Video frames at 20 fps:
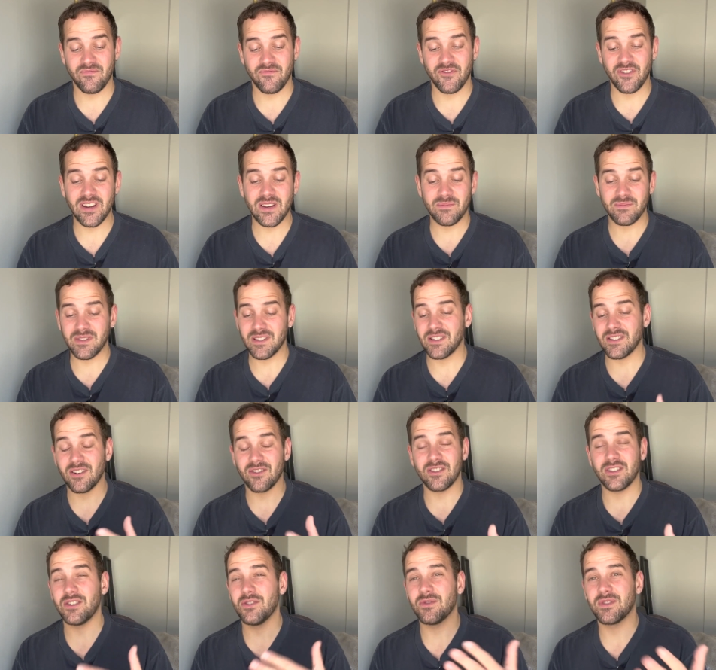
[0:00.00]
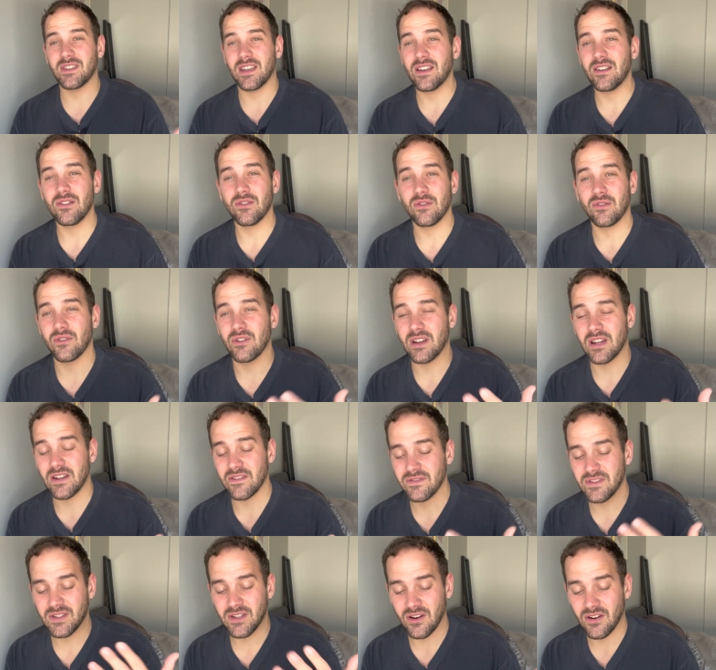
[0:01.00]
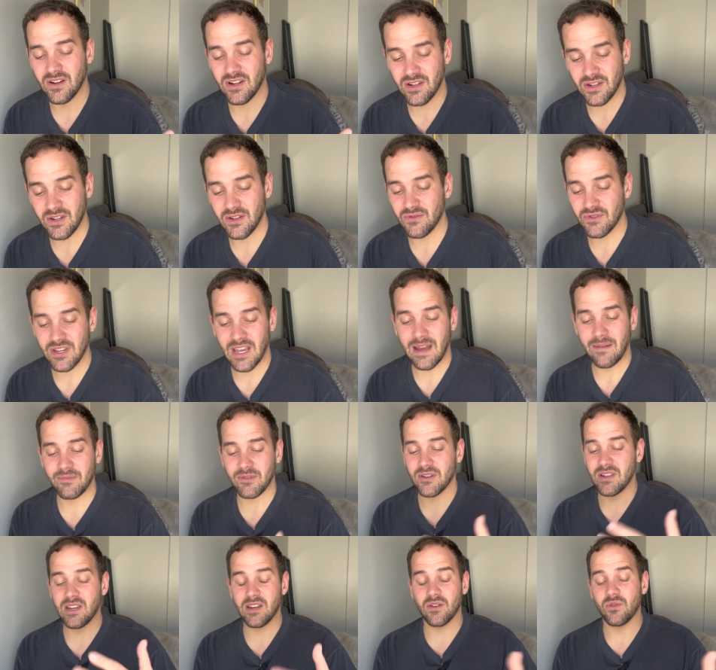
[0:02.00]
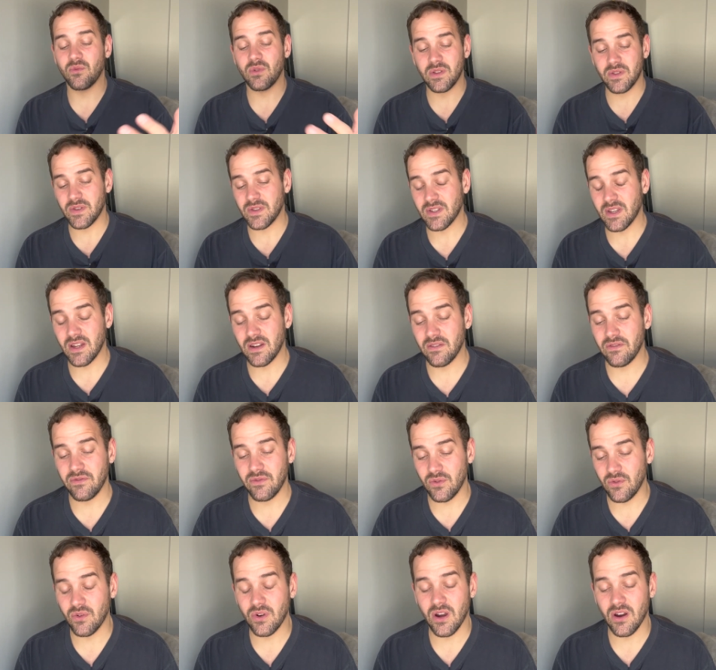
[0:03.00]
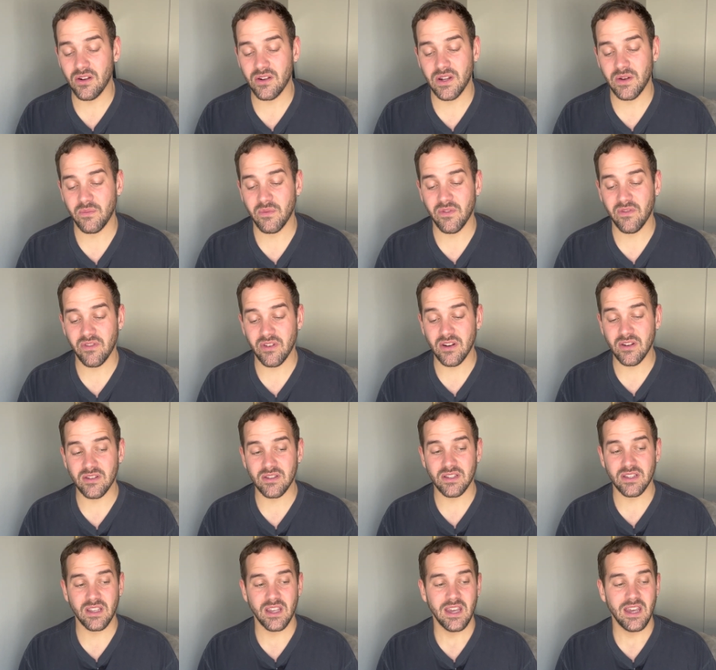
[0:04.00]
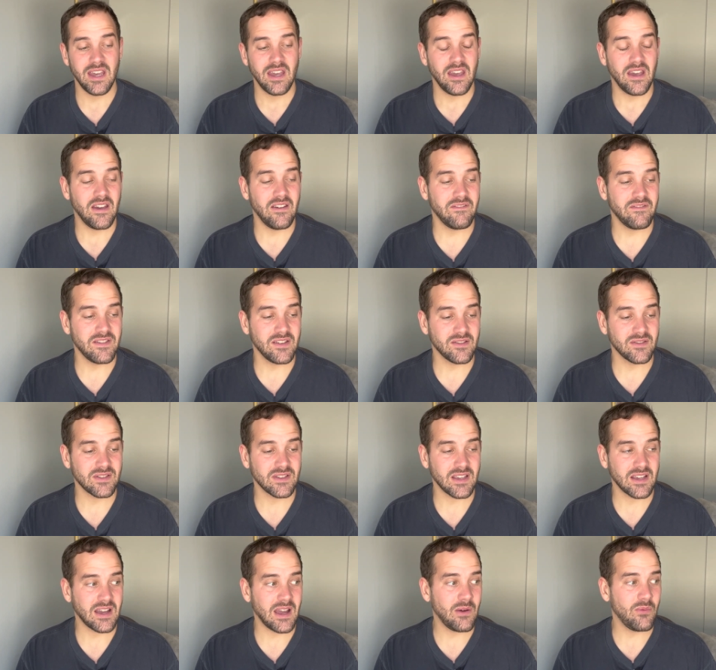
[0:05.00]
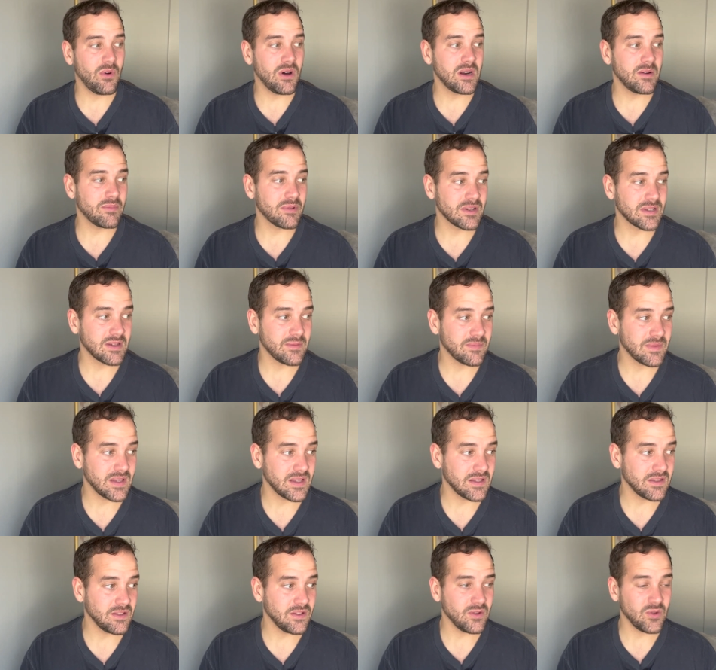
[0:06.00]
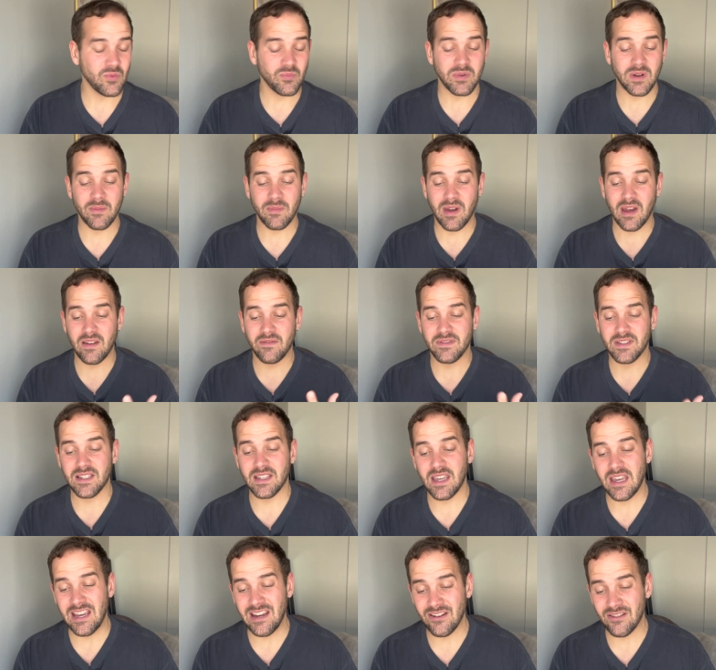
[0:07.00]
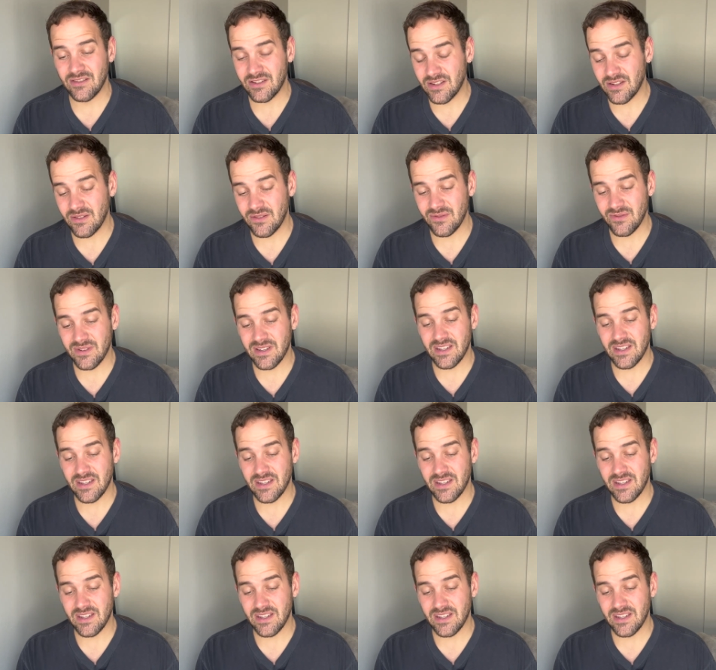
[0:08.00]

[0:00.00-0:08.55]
freedom to start a new cycle or kind of start a new chapter here with this kind of fool card in reverse. It feels like I want to burst something new, but I'm kind of scared to